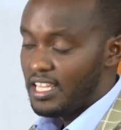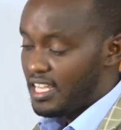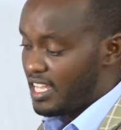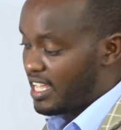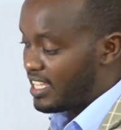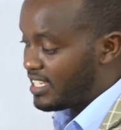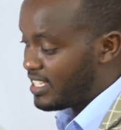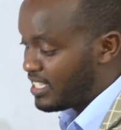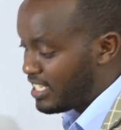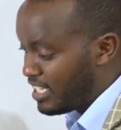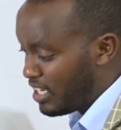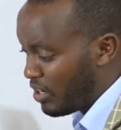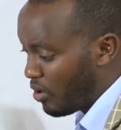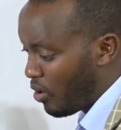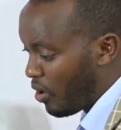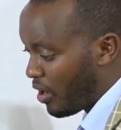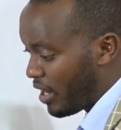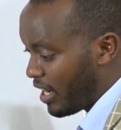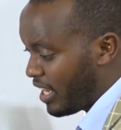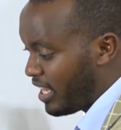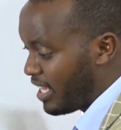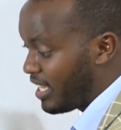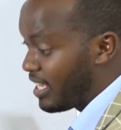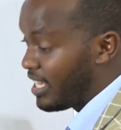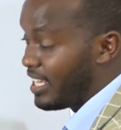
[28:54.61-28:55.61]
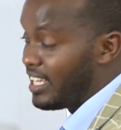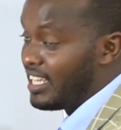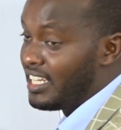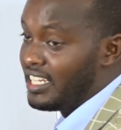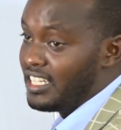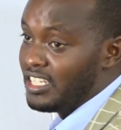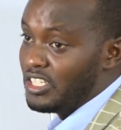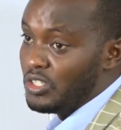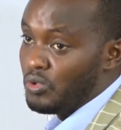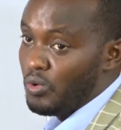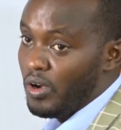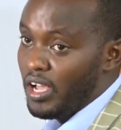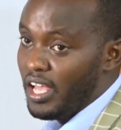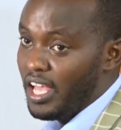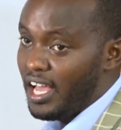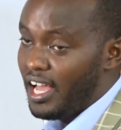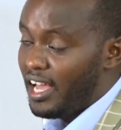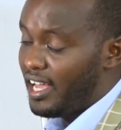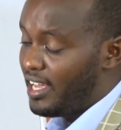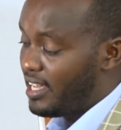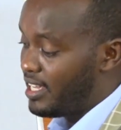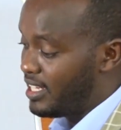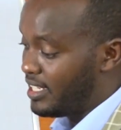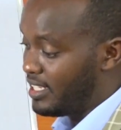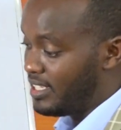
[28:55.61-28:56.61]
A single link, it is
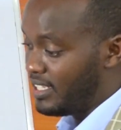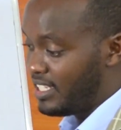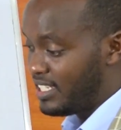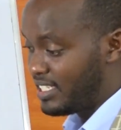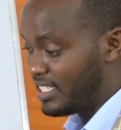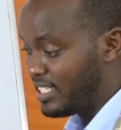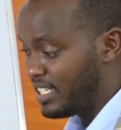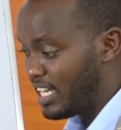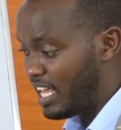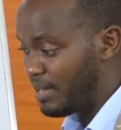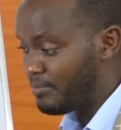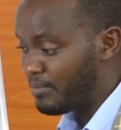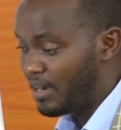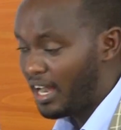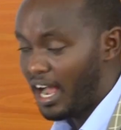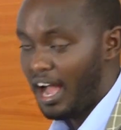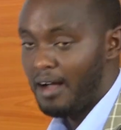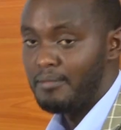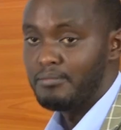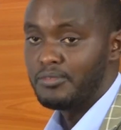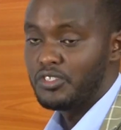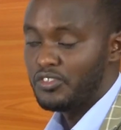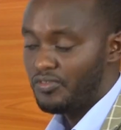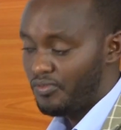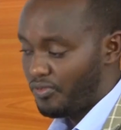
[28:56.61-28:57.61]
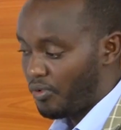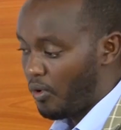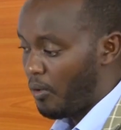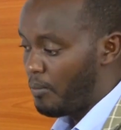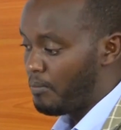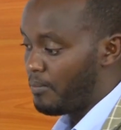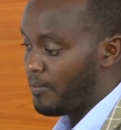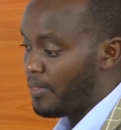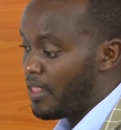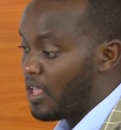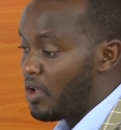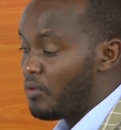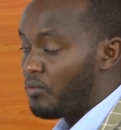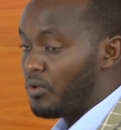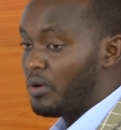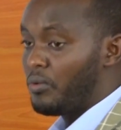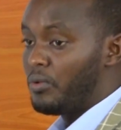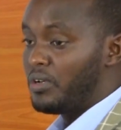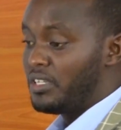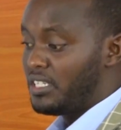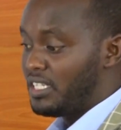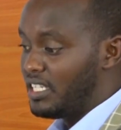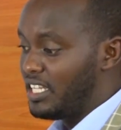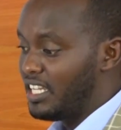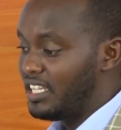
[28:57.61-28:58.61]
where this name comes from. We
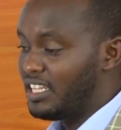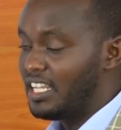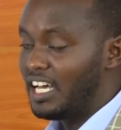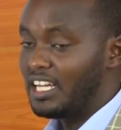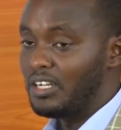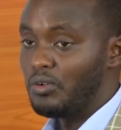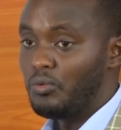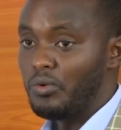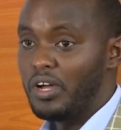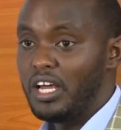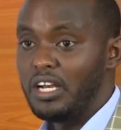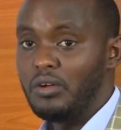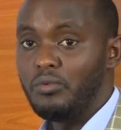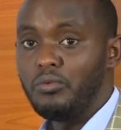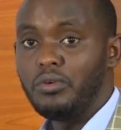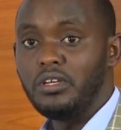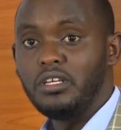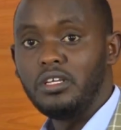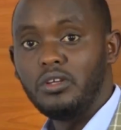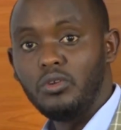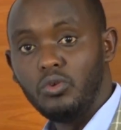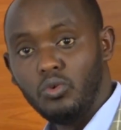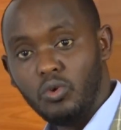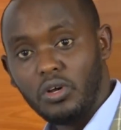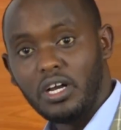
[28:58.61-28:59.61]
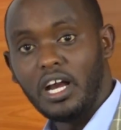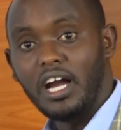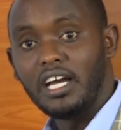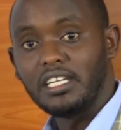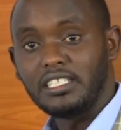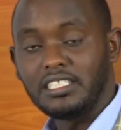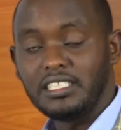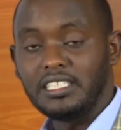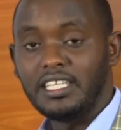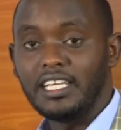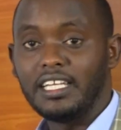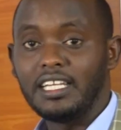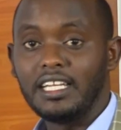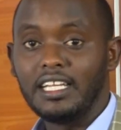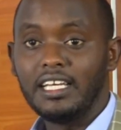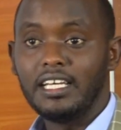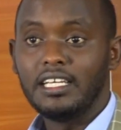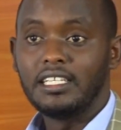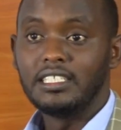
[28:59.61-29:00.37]
will see that when we look at the